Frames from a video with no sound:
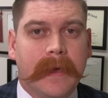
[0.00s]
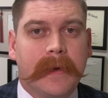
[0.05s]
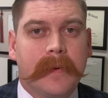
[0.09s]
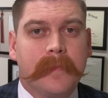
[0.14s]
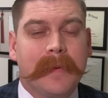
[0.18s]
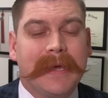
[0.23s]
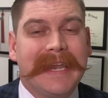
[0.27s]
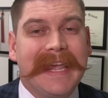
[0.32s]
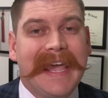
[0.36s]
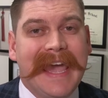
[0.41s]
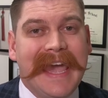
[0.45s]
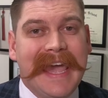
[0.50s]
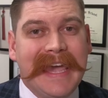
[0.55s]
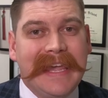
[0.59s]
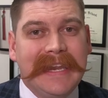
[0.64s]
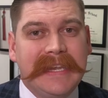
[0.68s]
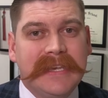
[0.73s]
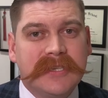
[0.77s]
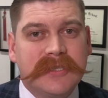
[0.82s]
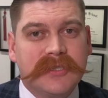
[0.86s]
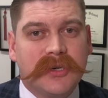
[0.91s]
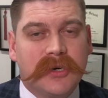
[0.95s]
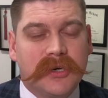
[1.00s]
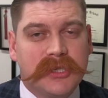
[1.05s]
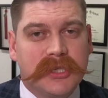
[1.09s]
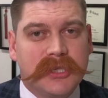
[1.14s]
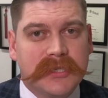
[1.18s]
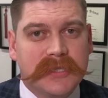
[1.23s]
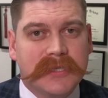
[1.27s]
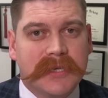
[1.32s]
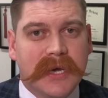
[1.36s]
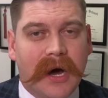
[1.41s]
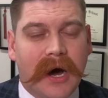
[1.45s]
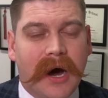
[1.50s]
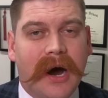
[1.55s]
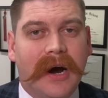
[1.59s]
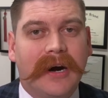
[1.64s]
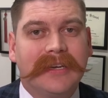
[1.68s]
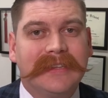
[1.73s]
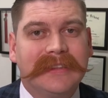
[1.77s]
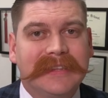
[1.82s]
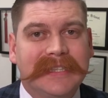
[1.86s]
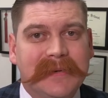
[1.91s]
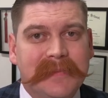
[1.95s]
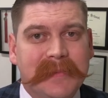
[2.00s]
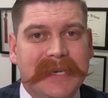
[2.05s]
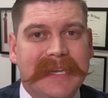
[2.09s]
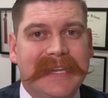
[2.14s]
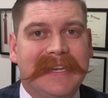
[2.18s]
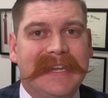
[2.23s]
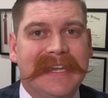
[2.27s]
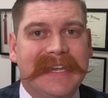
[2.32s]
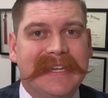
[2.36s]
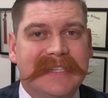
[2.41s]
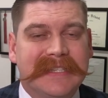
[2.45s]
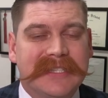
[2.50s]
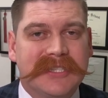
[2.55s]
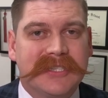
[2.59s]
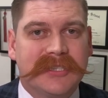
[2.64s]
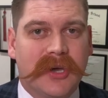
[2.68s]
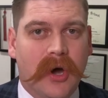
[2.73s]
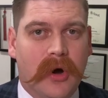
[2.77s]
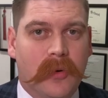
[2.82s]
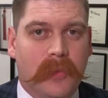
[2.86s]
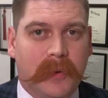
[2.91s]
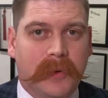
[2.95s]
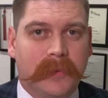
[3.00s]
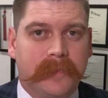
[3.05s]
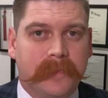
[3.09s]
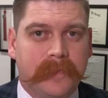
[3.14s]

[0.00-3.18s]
but any searches are limited in scope.